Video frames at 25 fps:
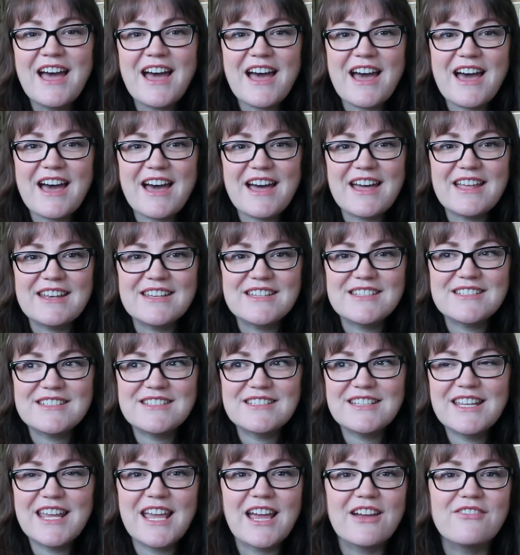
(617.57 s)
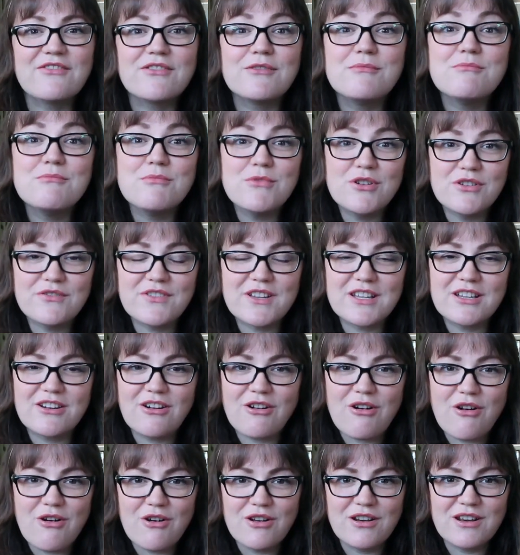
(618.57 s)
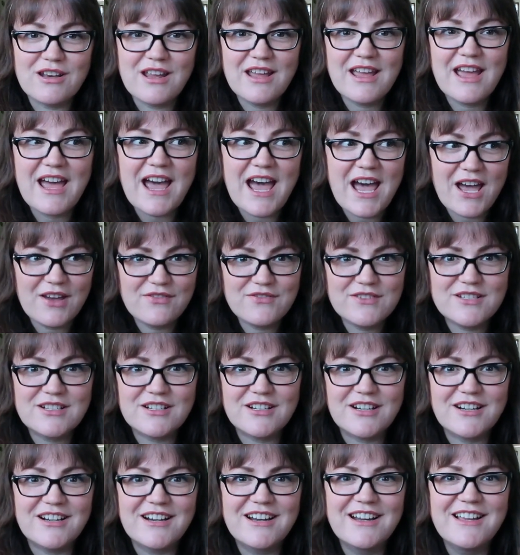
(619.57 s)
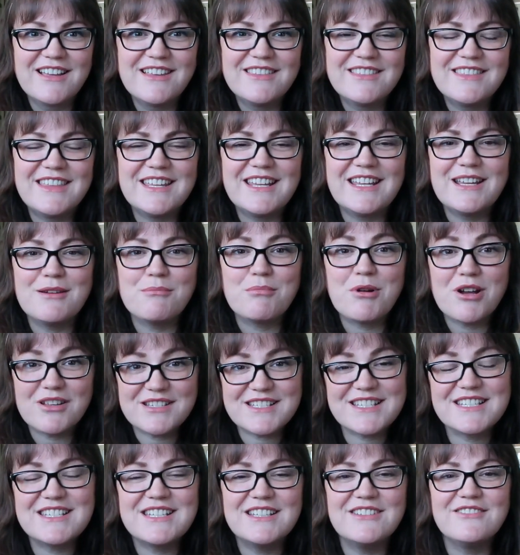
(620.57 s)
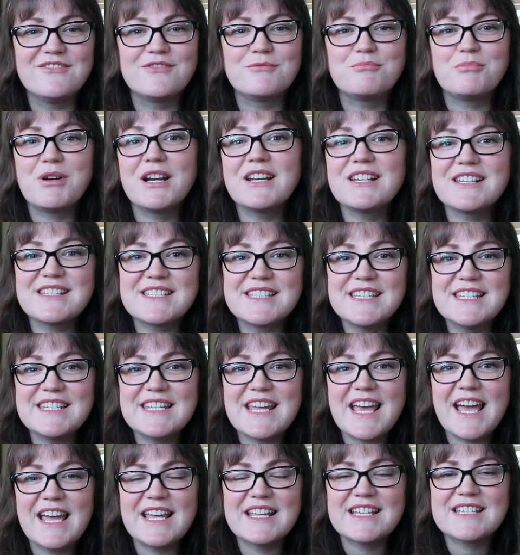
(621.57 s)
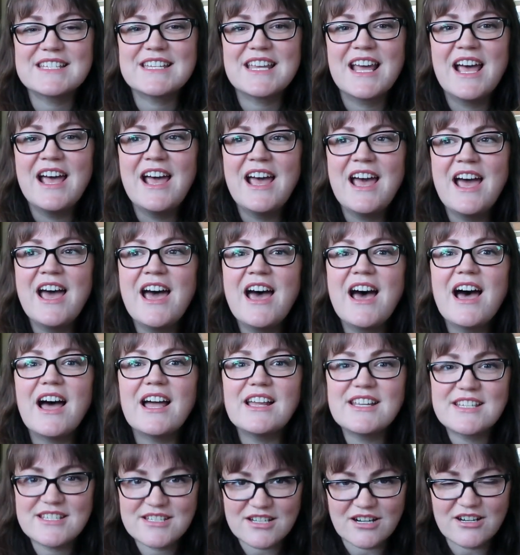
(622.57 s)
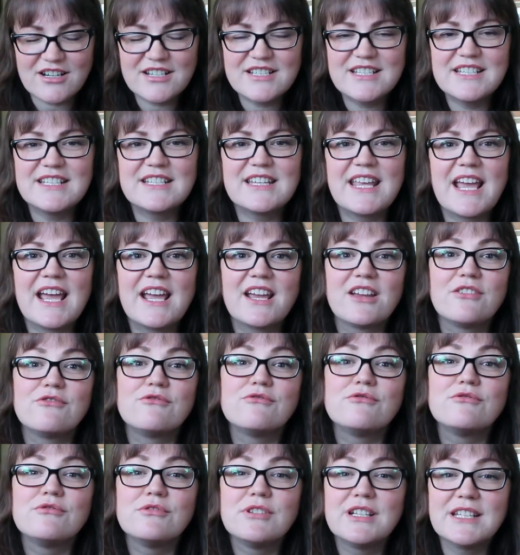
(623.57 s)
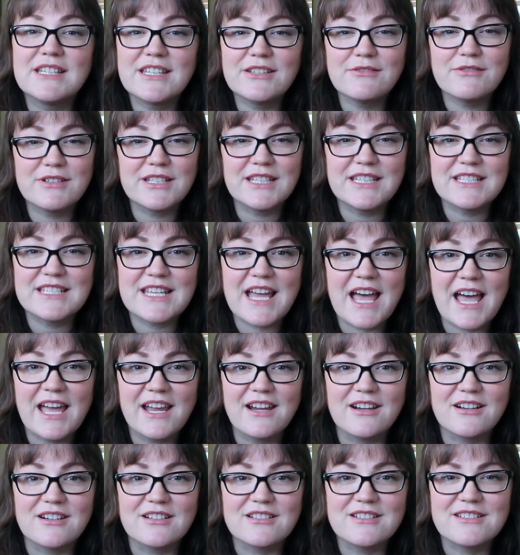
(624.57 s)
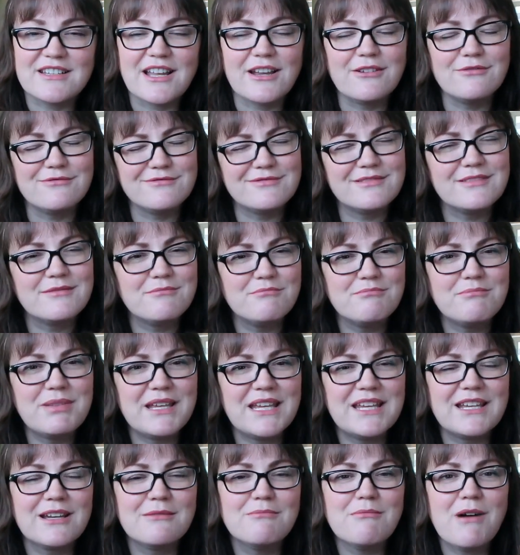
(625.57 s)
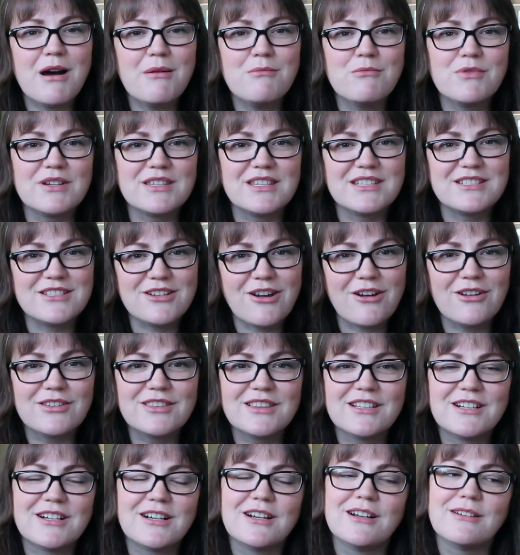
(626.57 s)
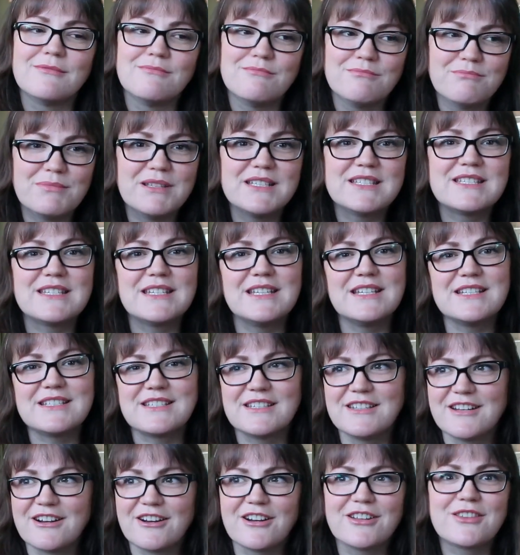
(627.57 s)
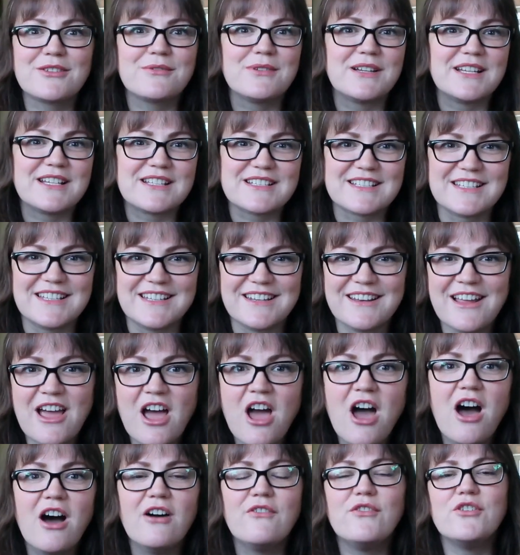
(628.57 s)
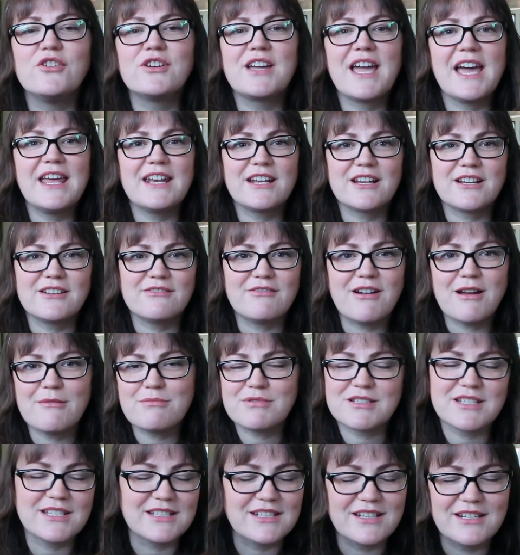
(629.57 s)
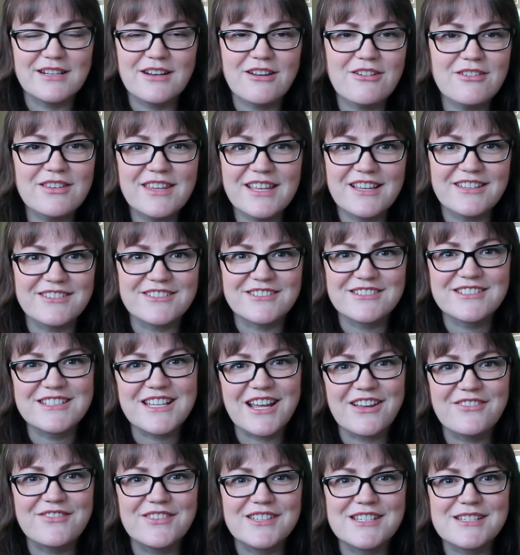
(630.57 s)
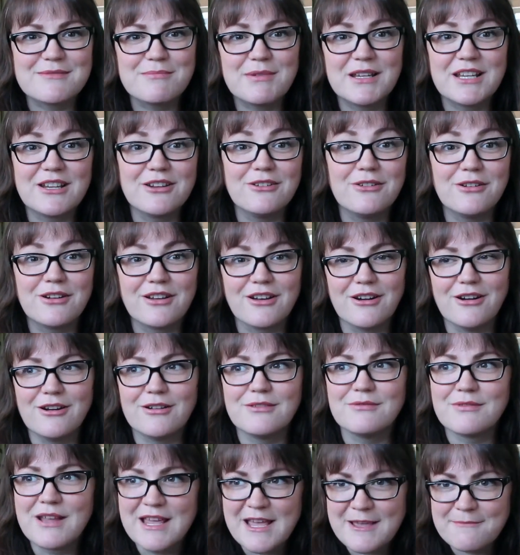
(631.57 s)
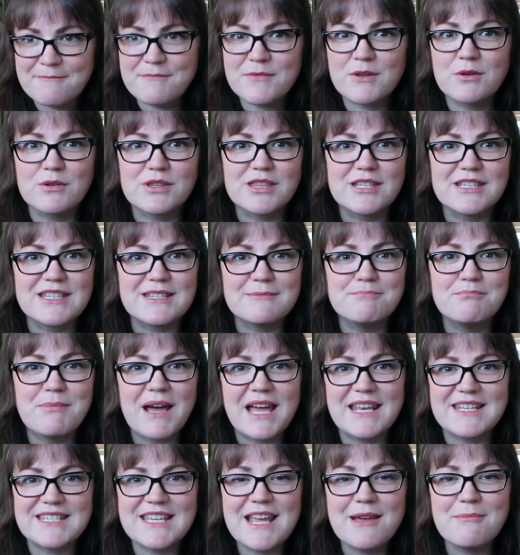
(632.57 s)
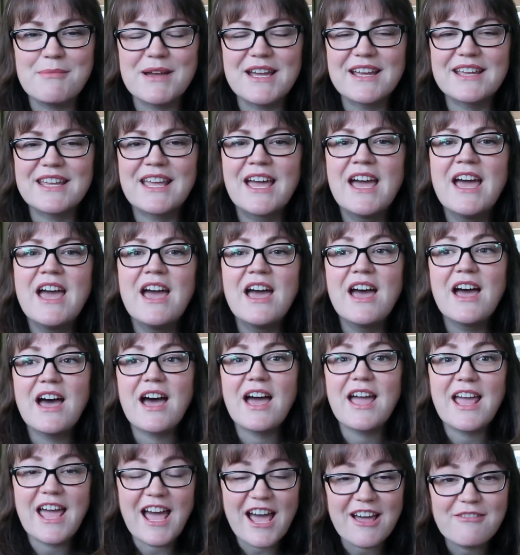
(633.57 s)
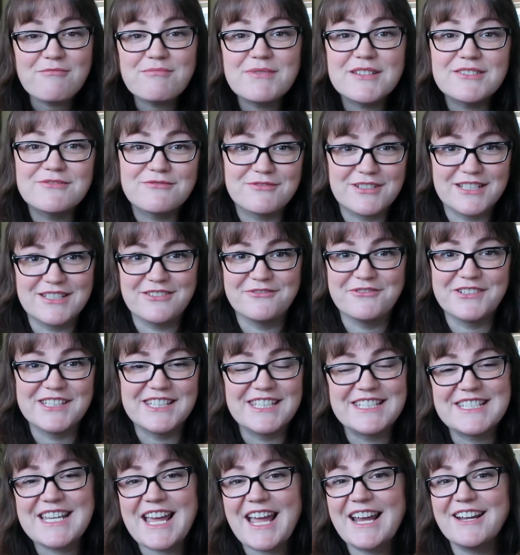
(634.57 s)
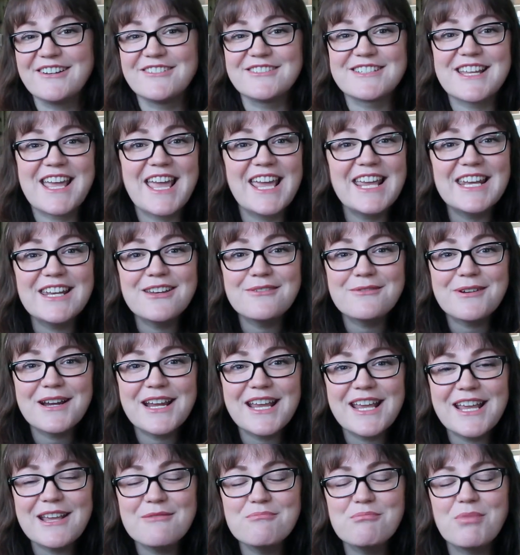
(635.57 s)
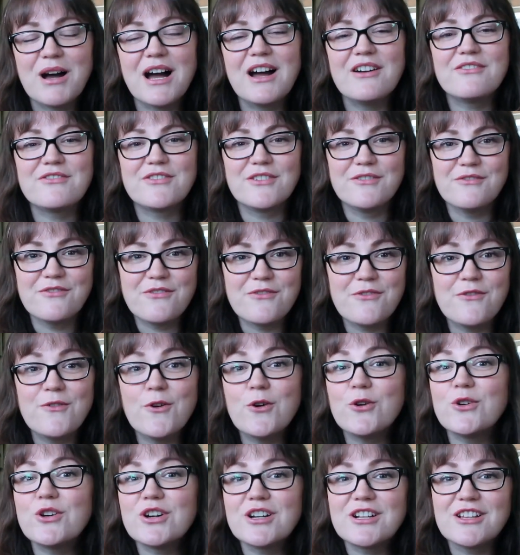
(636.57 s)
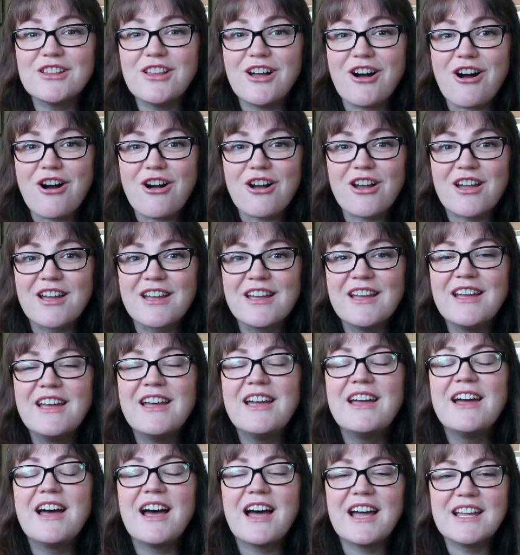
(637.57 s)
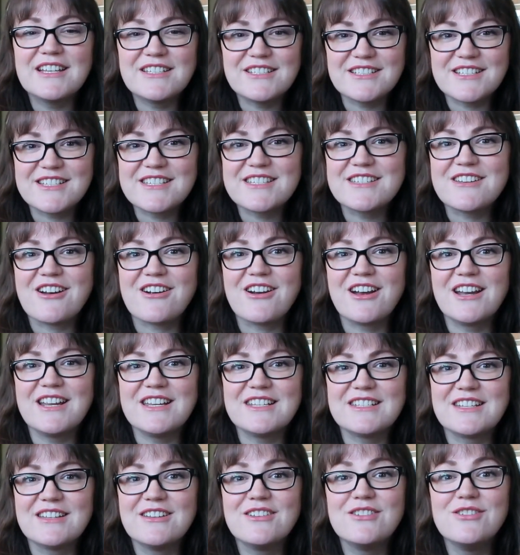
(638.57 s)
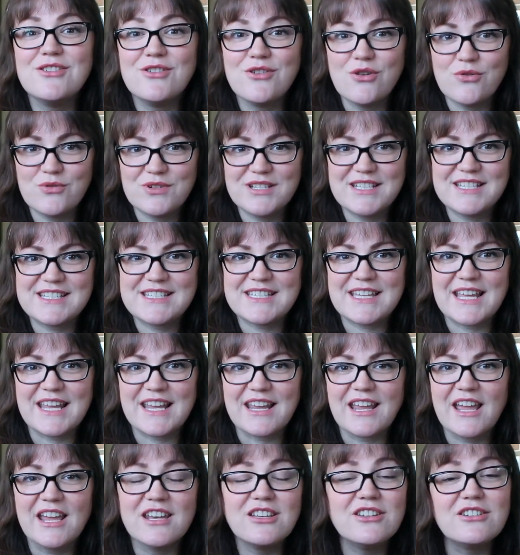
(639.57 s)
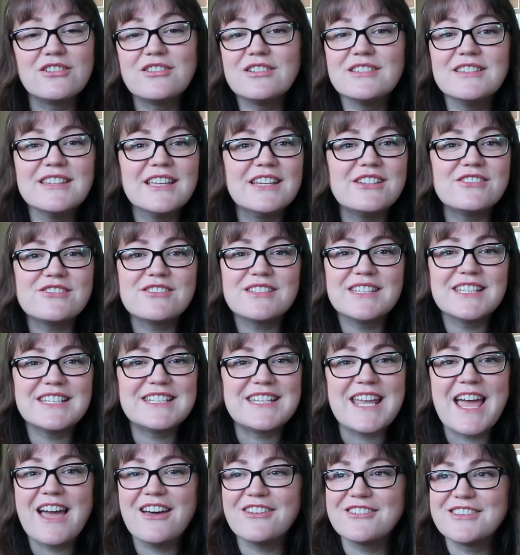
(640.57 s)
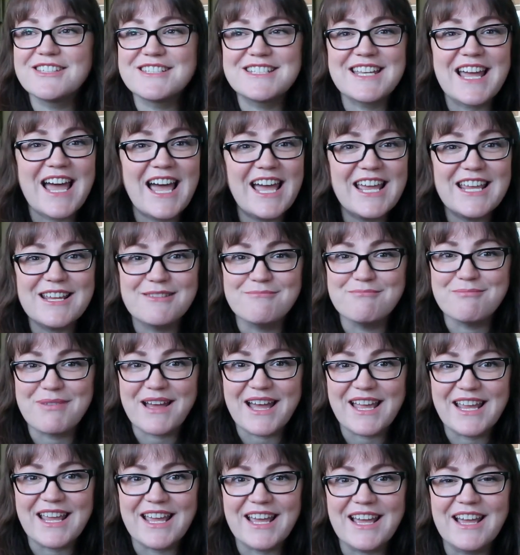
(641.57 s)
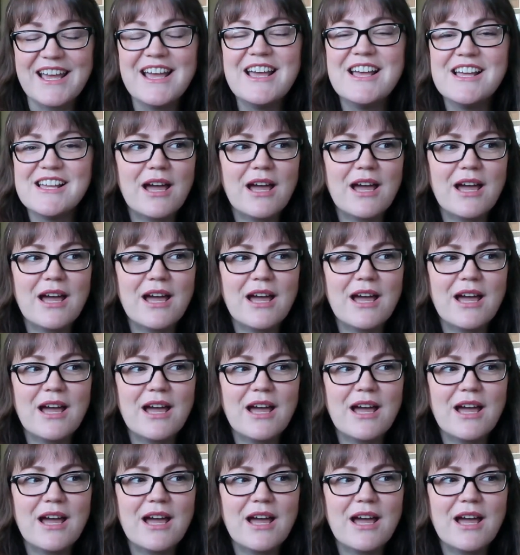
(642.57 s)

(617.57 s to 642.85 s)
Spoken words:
And yeah, from moving on after the positive pregnancy test, I started getting really, really tired. Now, being a mum with a toddler and business and earthquakes and a volcanic eruption and all the other stuff that's been going on with the pandemic, I have been really, really tired anyway, but from 4 o'clock, I just started noticing, and you can literally tell the time by it.